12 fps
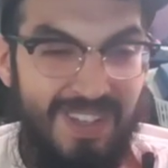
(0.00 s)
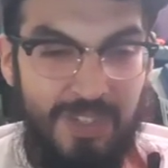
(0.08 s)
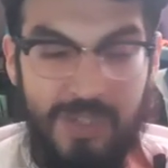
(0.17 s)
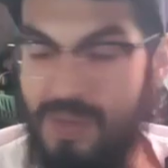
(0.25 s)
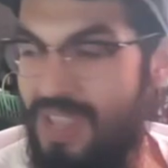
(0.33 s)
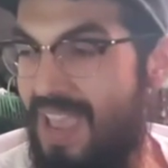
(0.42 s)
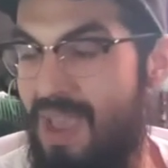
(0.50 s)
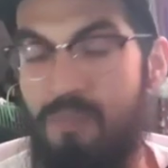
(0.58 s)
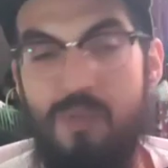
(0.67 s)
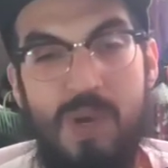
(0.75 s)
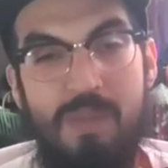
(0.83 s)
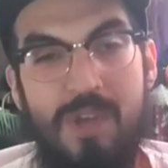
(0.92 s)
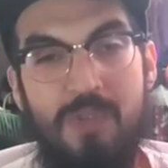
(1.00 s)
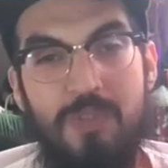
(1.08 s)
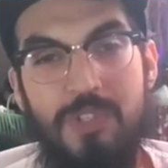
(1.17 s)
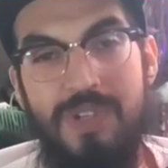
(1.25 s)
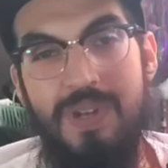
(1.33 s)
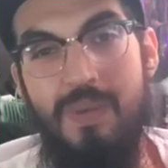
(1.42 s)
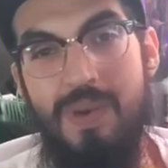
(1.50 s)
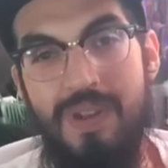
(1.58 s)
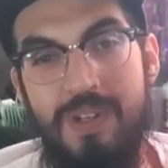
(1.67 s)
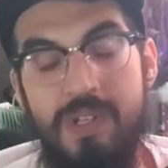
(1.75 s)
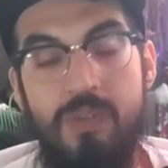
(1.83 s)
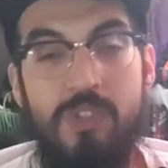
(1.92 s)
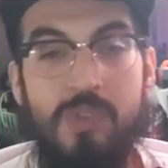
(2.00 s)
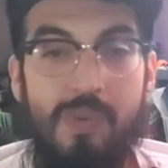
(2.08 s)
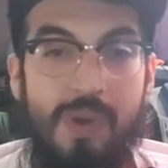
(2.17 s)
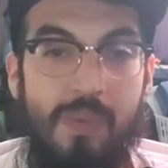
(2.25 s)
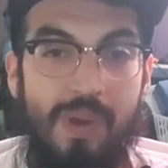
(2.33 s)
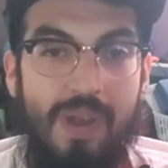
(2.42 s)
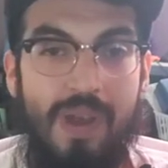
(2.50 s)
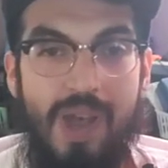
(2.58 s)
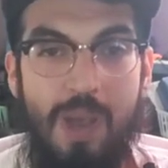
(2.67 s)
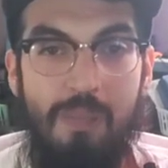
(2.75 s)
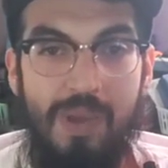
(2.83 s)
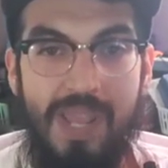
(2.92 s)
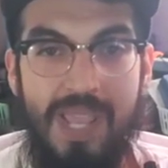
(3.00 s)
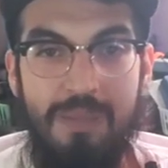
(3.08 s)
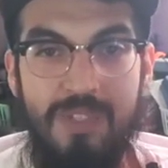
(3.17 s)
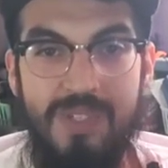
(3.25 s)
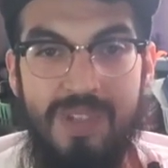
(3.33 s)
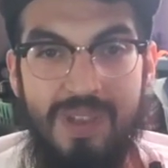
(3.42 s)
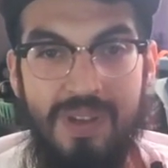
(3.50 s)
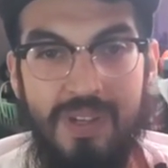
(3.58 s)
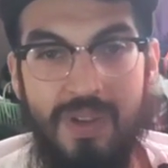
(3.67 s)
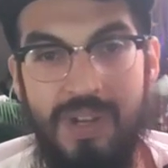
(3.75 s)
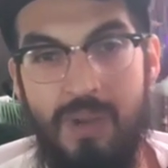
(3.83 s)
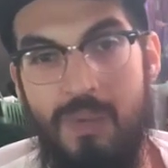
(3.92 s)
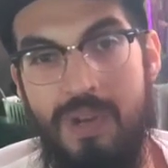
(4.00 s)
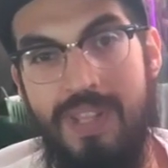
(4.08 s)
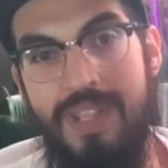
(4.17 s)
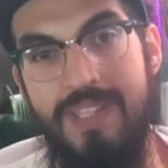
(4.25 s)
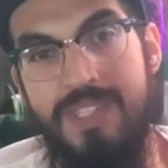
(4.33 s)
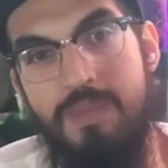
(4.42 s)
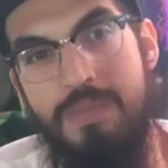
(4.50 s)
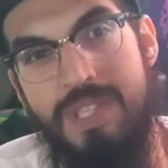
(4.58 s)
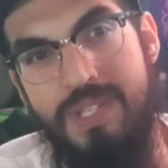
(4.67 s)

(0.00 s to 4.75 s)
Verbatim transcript: so yeah, pretty much what you're going to want to do is you're going to want to hop on Amazon. You're going to want to get some